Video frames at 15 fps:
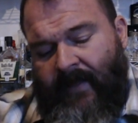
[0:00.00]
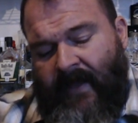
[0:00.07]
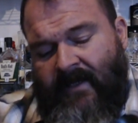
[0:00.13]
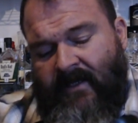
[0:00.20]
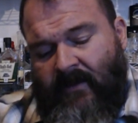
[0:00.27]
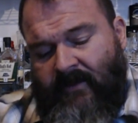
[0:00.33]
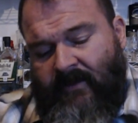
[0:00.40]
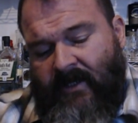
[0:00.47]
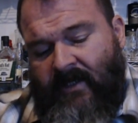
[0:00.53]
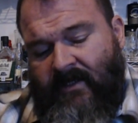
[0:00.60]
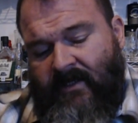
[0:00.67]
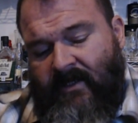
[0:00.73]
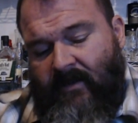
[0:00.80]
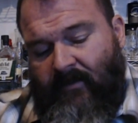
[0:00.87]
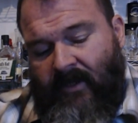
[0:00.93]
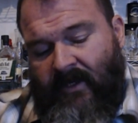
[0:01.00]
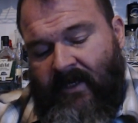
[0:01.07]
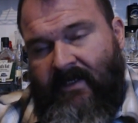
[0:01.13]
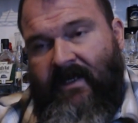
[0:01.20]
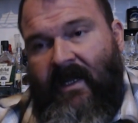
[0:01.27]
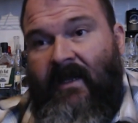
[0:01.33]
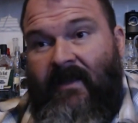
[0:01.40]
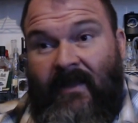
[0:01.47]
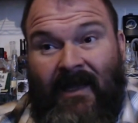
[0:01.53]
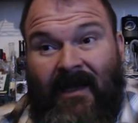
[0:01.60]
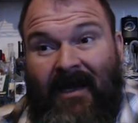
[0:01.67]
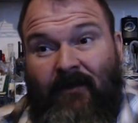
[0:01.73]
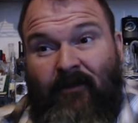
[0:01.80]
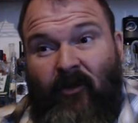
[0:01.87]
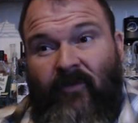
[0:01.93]
They dumped it into the blending tank, then
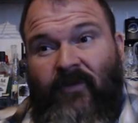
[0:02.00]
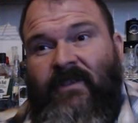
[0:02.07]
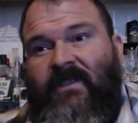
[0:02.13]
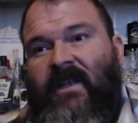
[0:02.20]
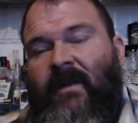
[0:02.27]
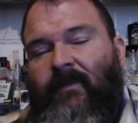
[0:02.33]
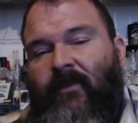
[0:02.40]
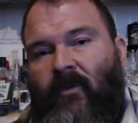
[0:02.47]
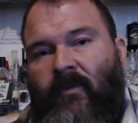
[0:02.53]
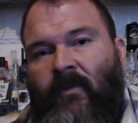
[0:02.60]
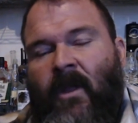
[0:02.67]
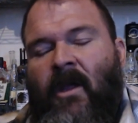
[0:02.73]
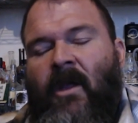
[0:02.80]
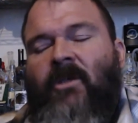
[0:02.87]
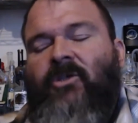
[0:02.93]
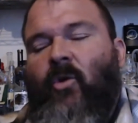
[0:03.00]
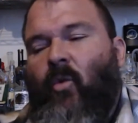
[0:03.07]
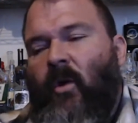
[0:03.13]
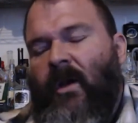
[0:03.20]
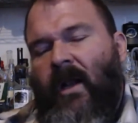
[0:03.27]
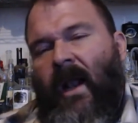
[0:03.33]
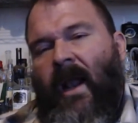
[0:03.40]
he pulled the sample. So what